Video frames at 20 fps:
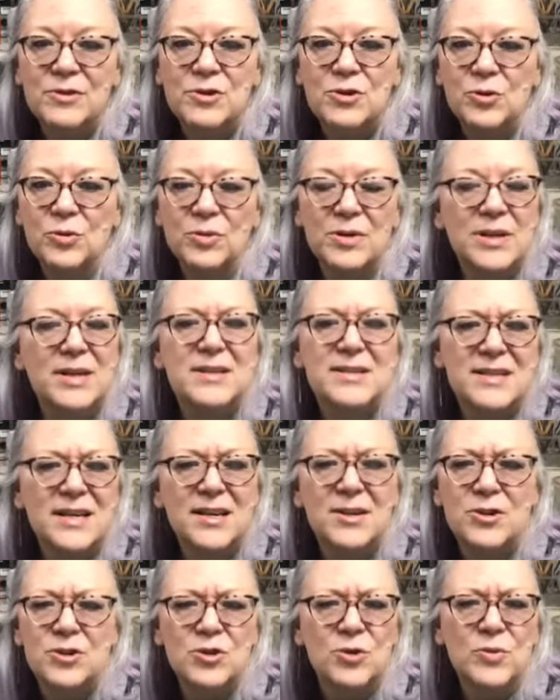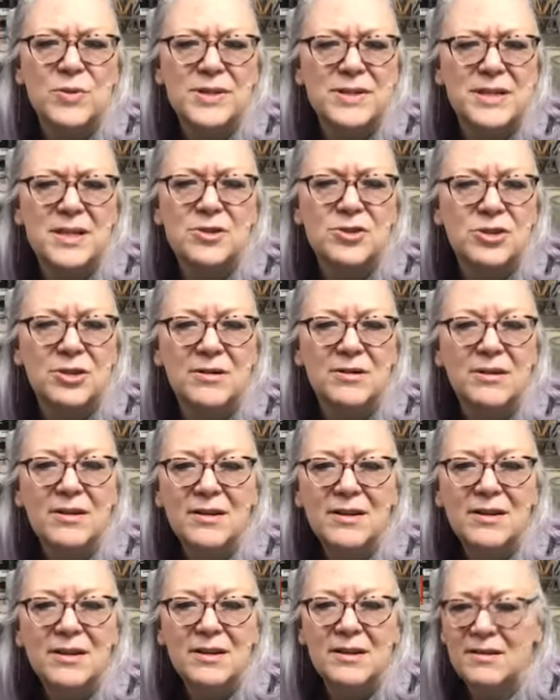area of the jewelry. It's like in the jewelry
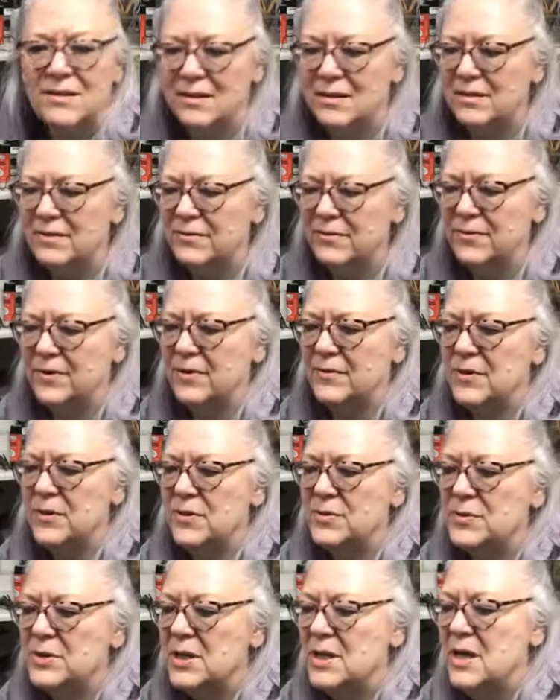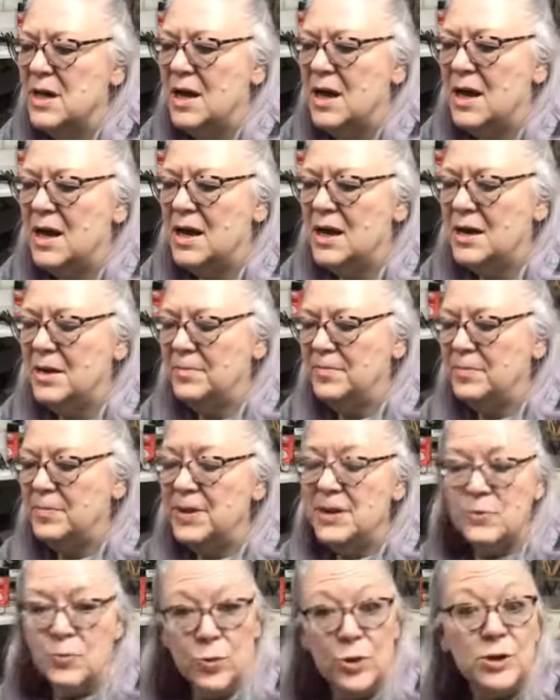section of those,
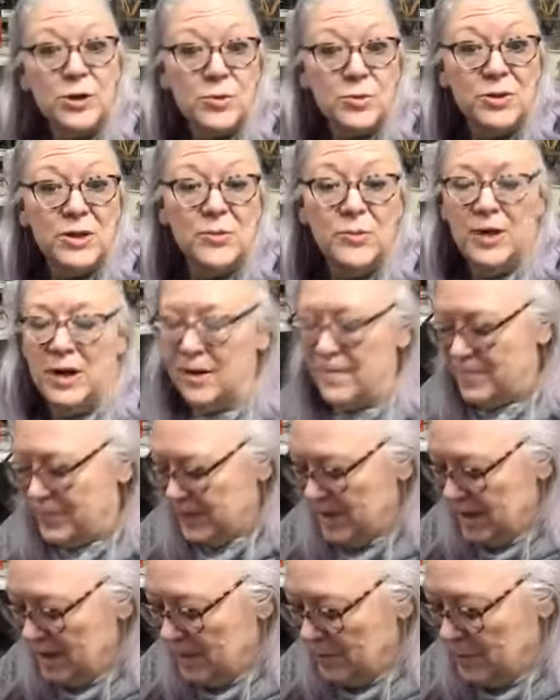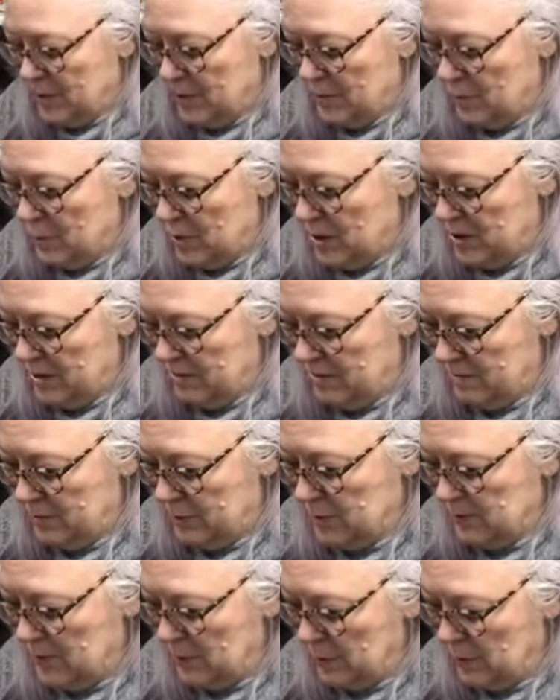but it works really well. But
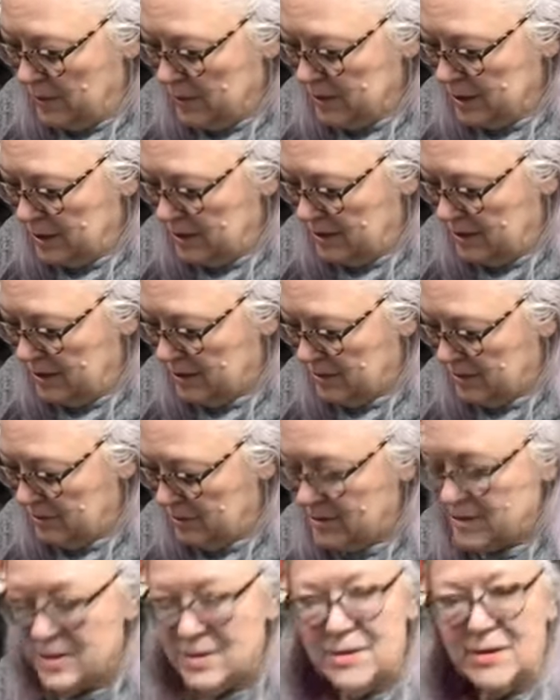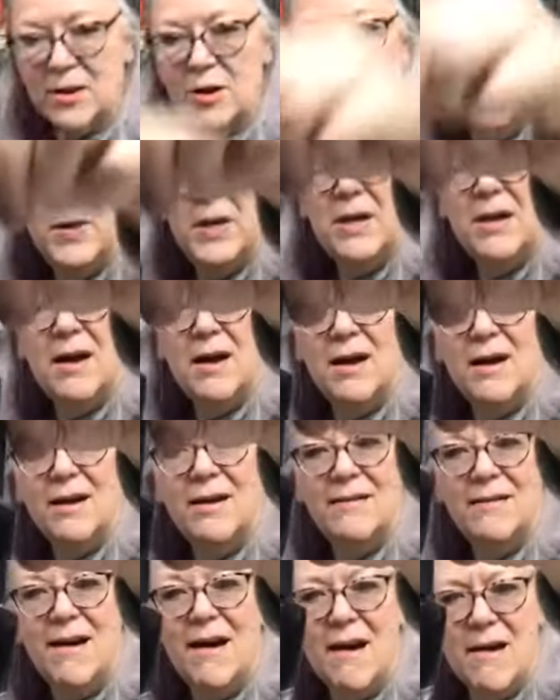what most people won't tell you is
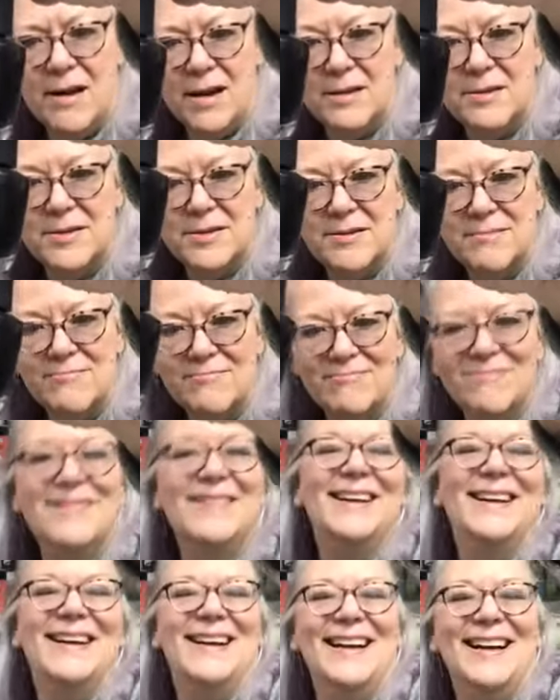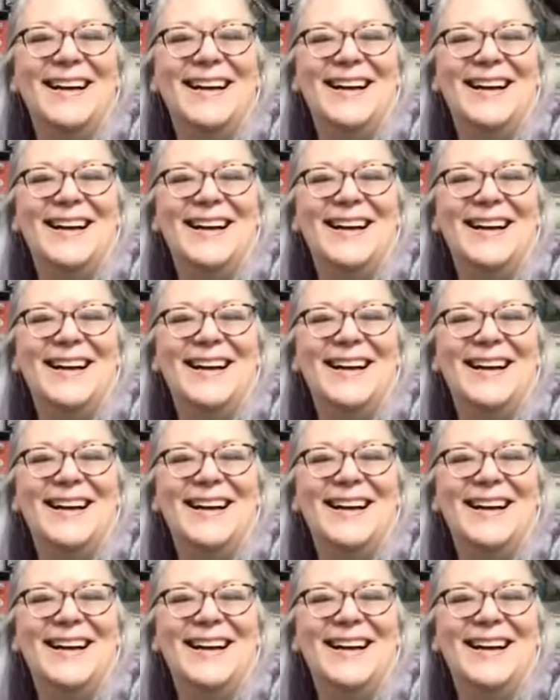OPI Onyx